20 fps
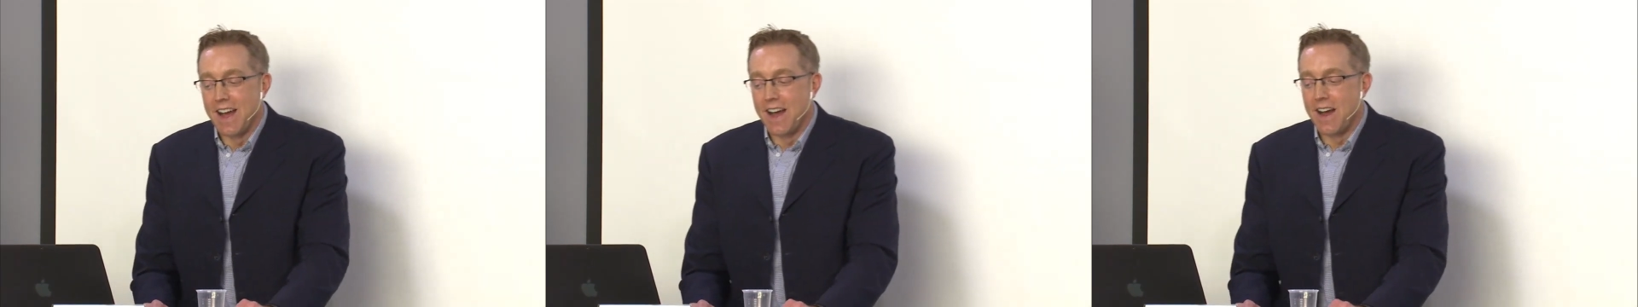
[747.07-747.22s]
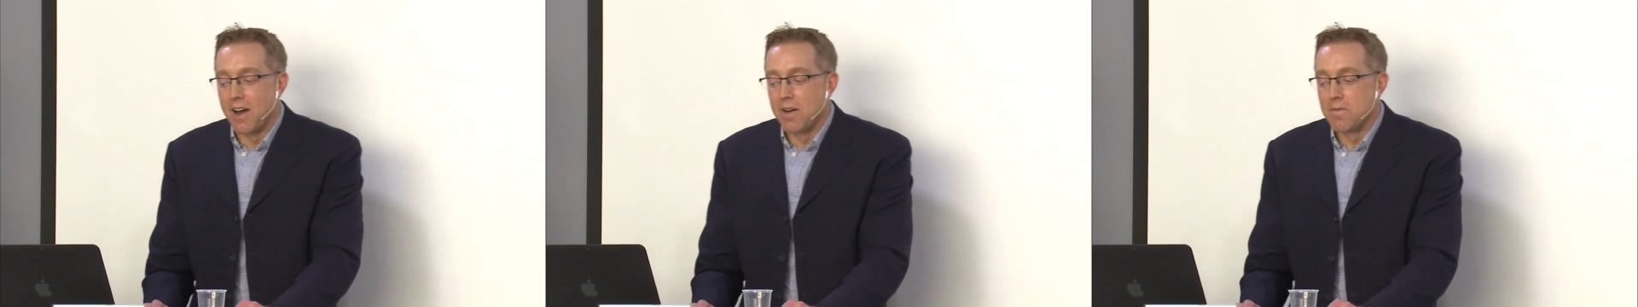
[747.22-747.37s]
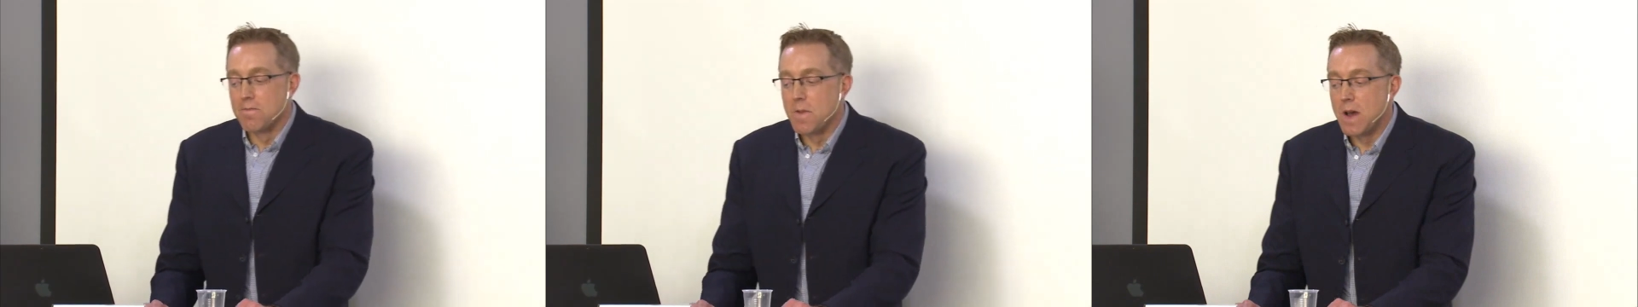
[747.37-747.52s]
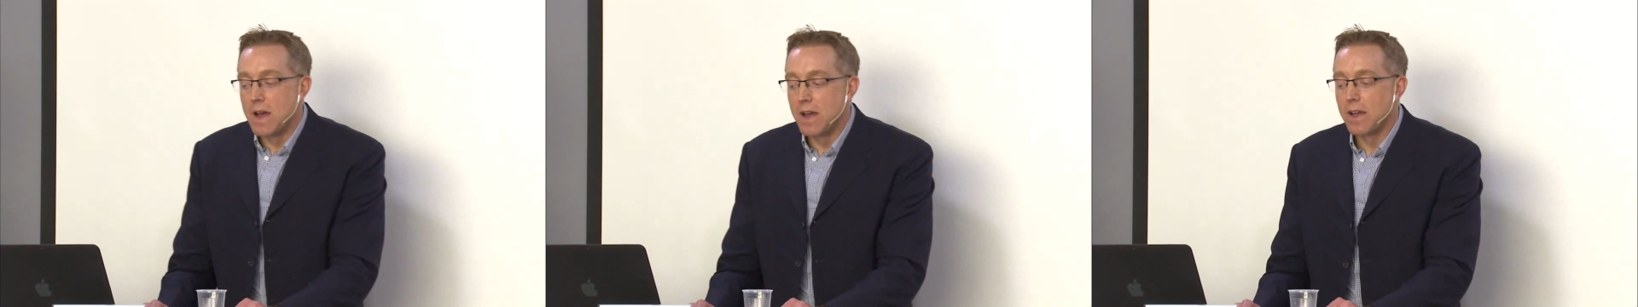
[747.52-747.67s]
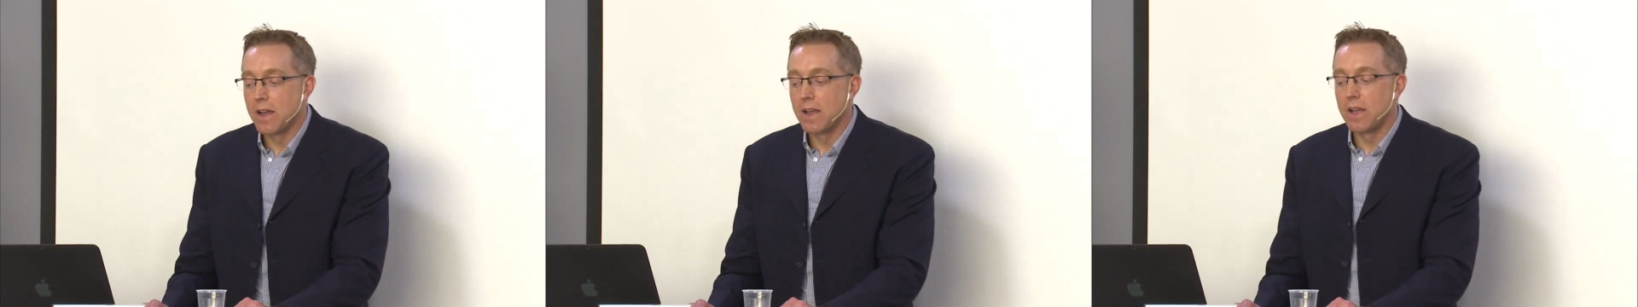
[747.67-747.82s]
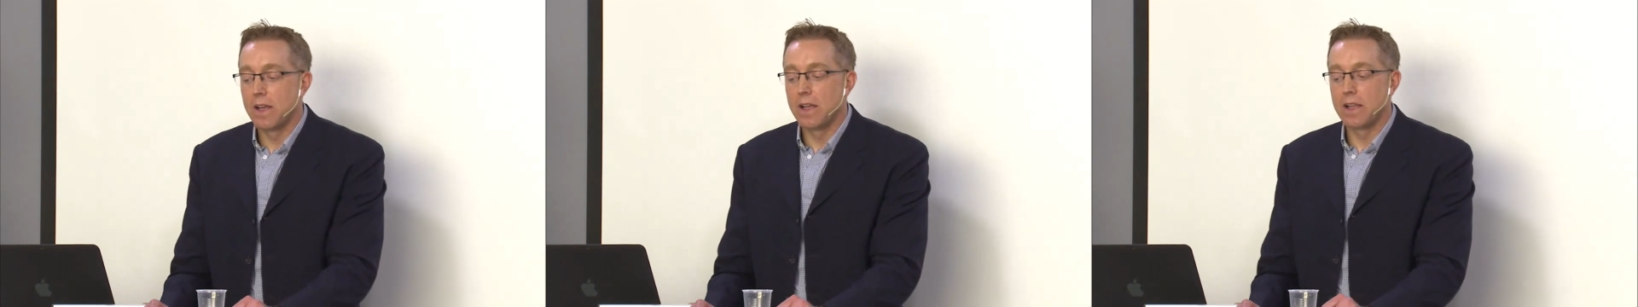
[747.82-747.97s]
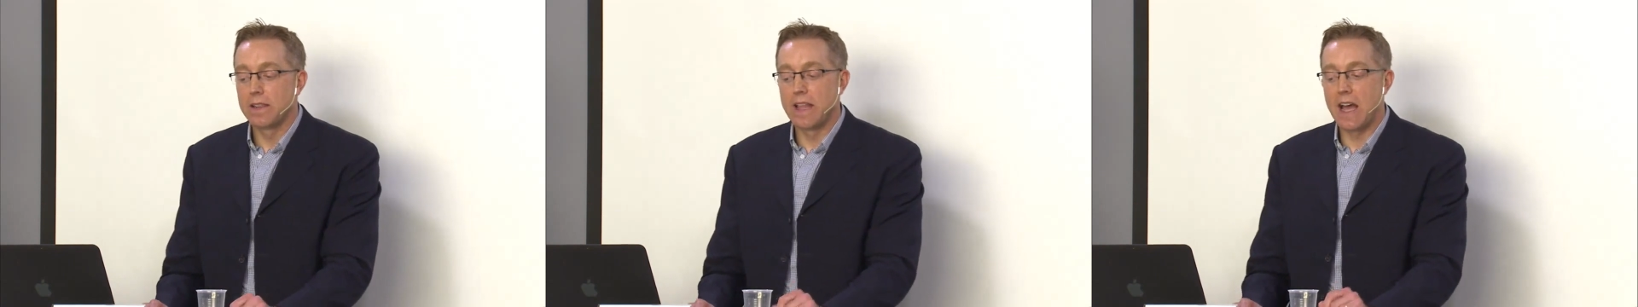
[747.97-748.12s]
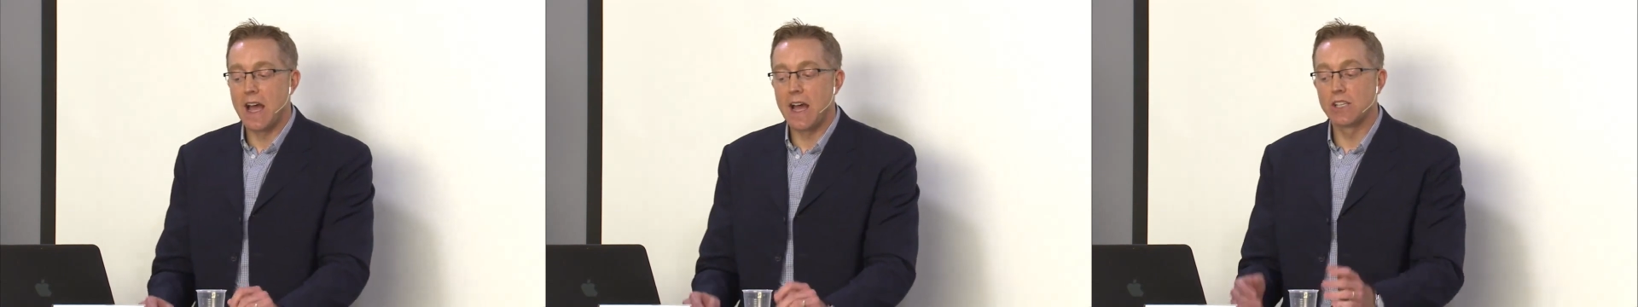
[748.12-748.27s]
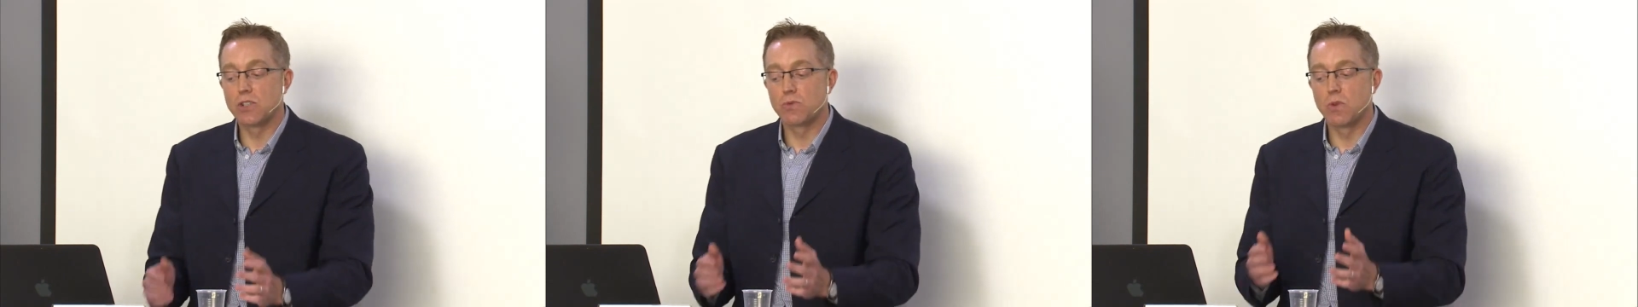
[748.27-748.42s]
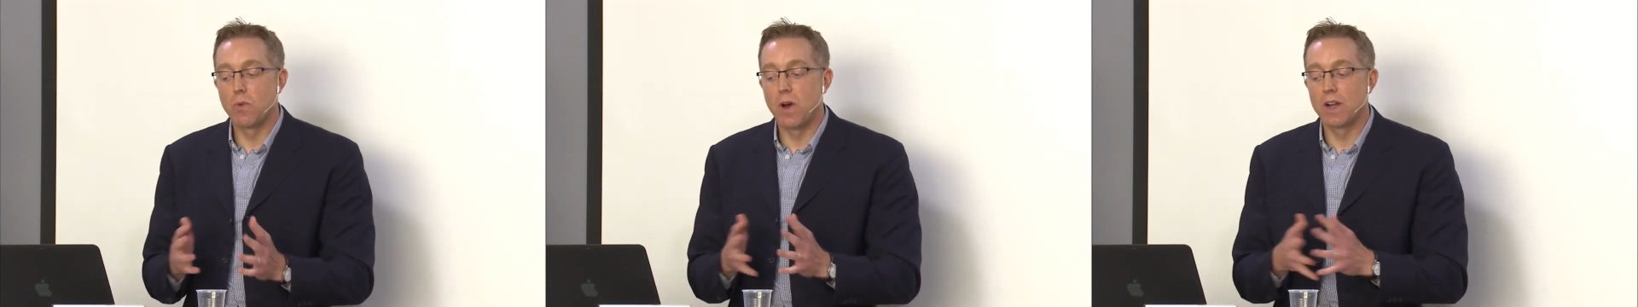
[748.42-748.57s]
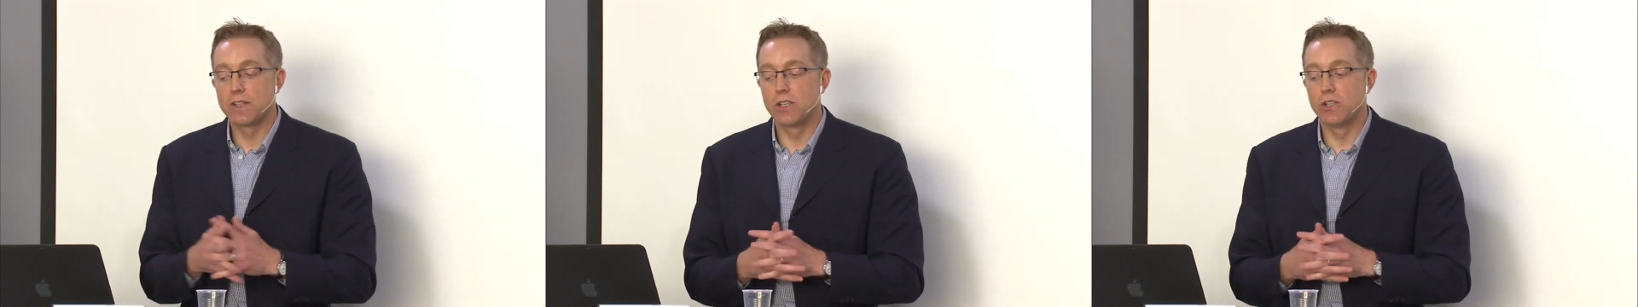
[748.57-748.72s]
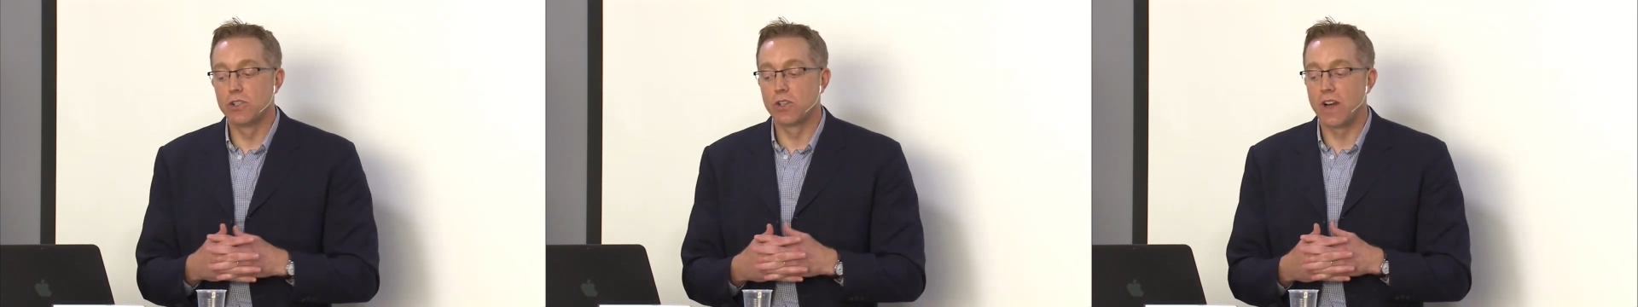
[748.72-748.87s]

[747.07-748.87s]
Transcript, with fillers: Um, last, we want to